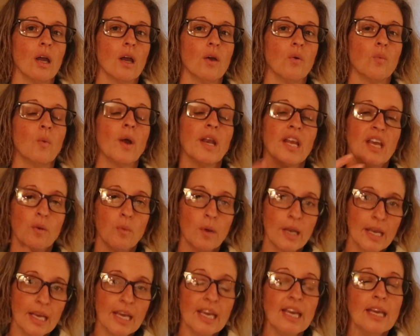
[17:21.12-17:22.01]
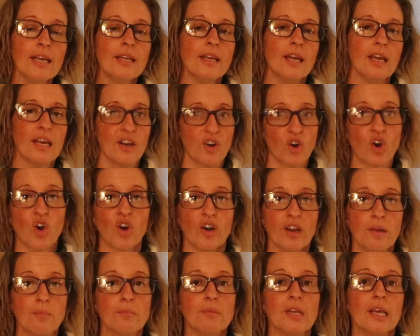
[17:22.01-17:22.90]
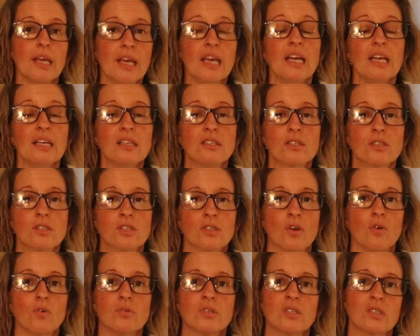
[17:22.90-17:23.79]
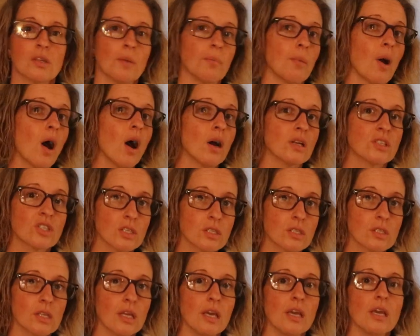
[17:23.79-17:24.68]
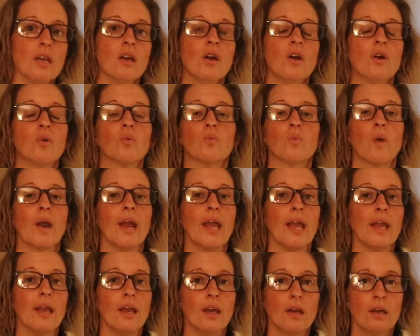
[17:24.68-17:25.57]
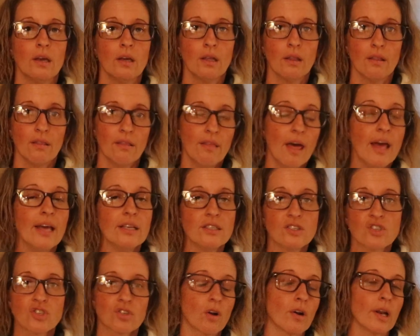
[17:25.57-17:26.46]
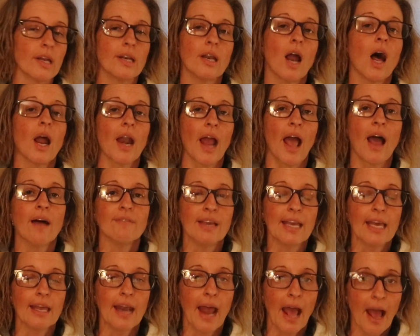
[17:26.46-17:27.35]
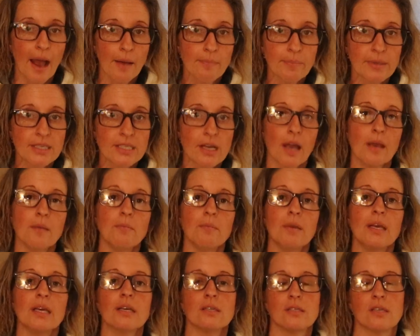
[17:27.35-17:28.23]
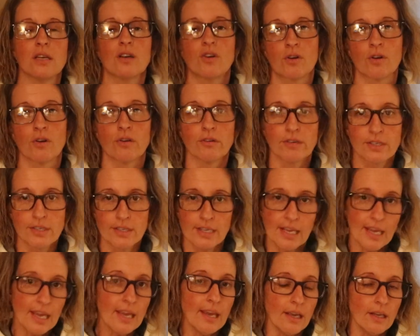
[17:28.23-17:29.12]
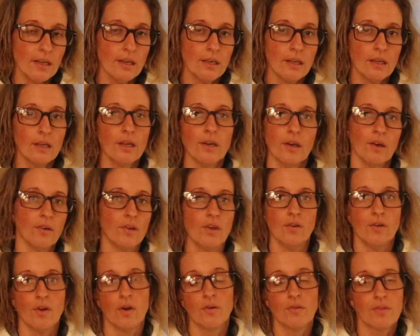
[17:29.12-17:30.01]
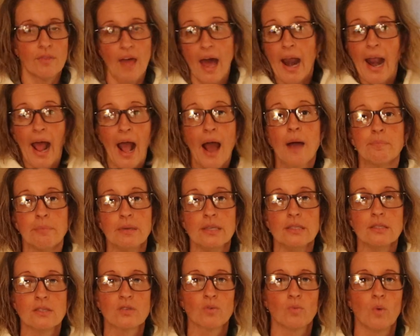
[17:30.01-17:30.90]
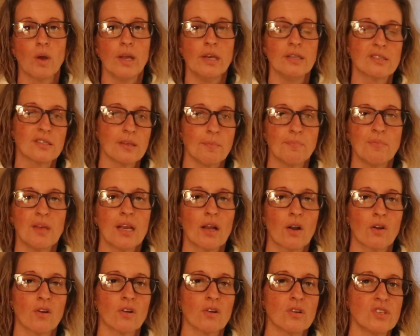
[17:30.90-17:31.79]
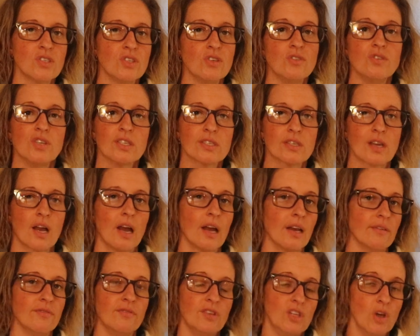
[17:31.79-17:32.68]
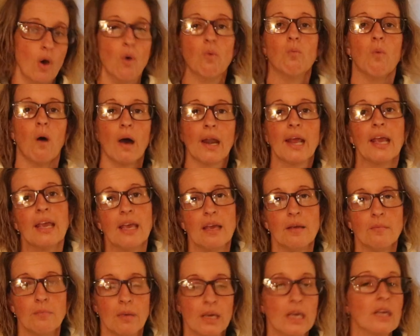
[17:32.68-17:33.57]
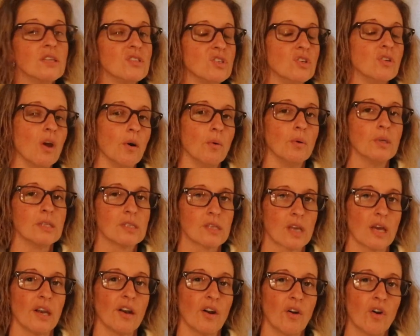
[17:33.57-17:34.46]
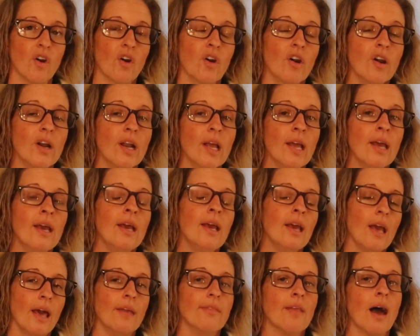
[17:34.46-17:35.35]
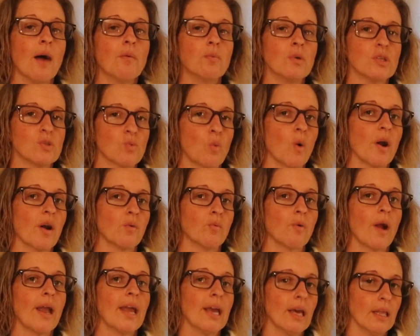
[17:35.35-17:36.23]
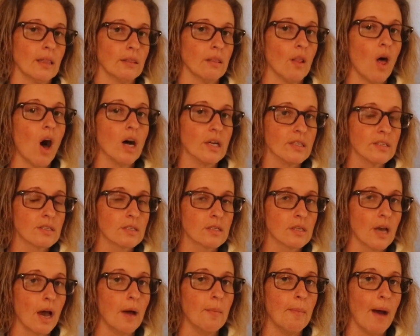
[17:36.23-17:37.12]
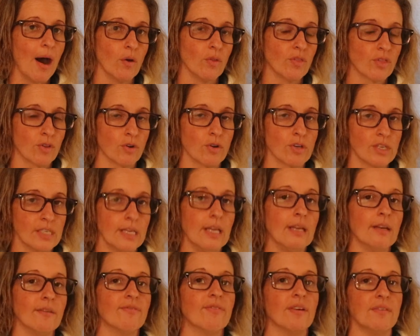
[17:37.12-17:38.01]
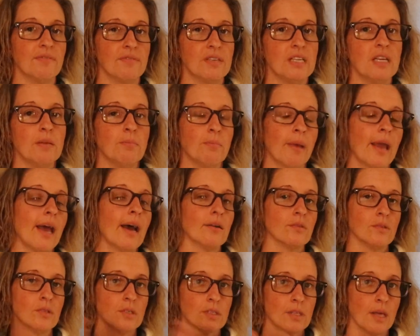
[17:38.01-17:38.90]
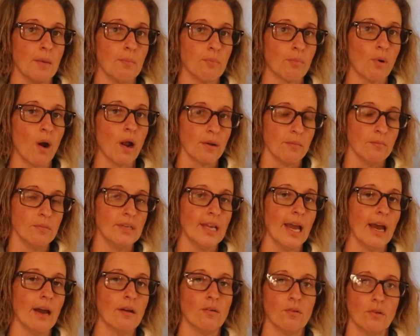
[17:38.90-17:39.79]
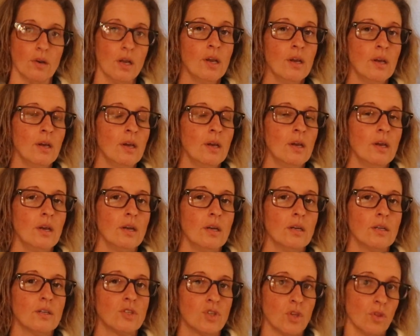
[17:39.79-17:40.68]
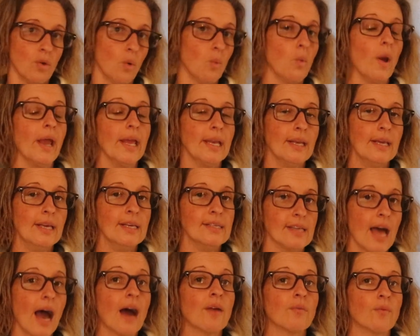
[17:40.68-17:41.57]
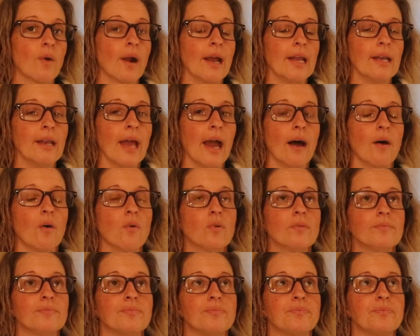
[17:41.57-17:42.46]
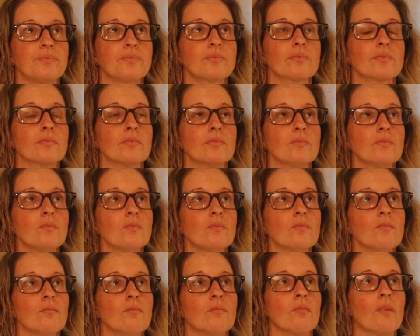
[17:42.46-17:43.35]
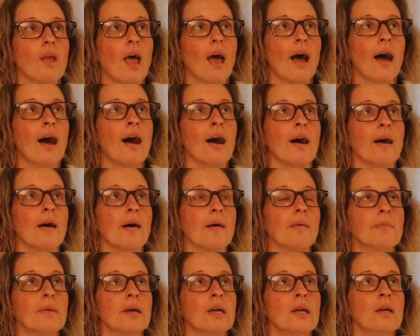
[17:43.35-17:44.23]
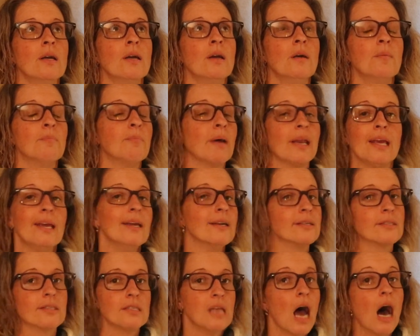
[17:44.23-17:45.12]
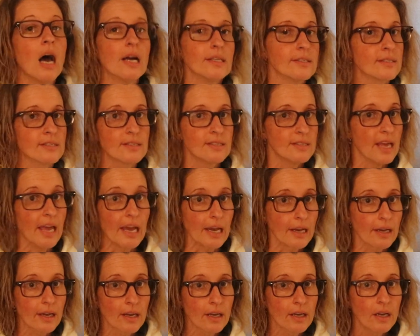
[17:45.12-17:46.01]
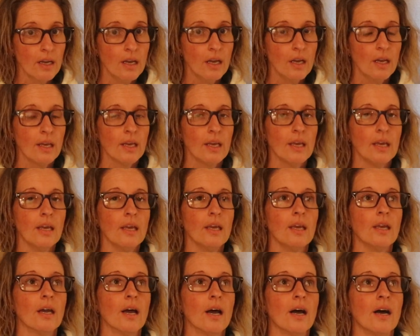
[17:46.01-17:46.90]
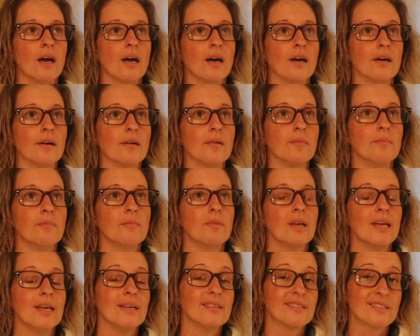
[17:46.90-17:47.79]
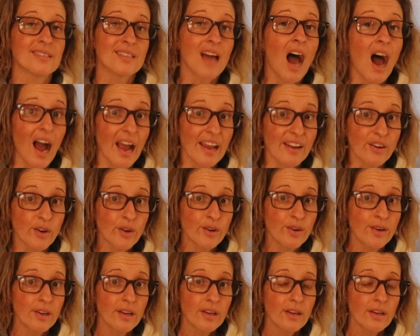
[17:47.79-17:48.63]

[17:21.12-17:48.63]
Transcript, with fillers: when he would eat, it hurt him to eat. So subconsciously, Ray then started not having an appetite because it hurt to eat. You know that happens when something hurts, you just kind of don't want to eat because you know it's gonna hurt. And that was where Ray had lost about 13 to 15 pounds that brought him down to the weight he's at right now. But he is not sick. He is tired,